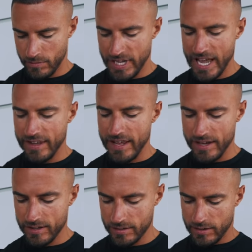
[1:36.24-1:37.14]
We're getting
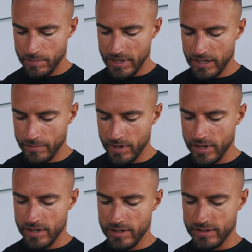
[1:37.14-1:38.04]
there. The peanut
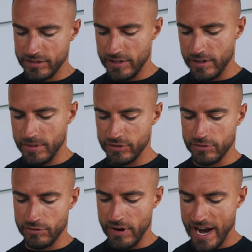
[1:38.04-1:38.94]
butter and the syrup is
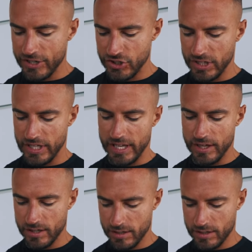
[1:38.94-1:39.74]
gradually